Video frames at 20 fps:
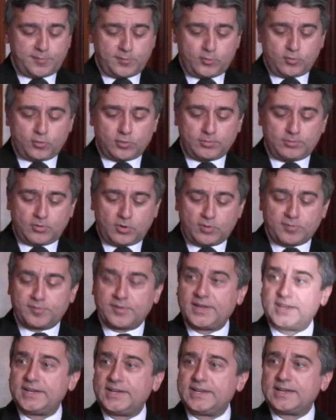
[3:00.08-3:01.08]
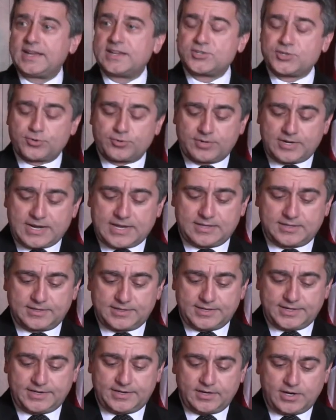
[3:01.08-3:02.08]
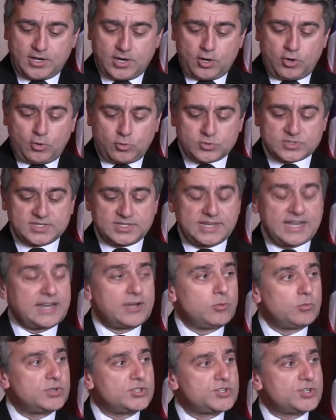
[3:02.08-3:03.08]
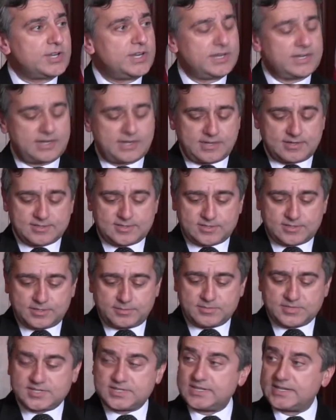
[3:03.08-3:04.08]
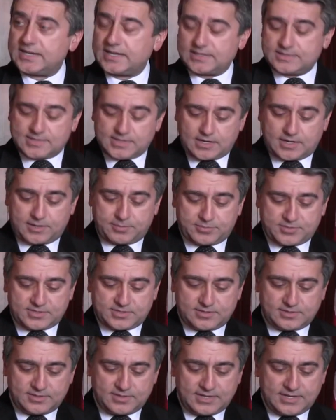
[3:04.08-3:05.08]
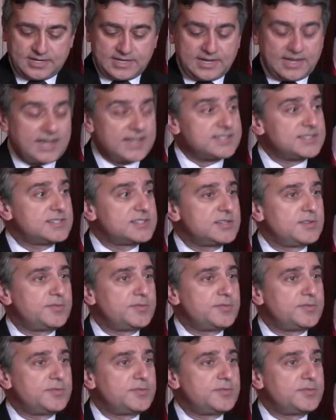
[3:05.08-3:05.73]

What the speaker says: form of any nationality whose language and customs they adopt." As a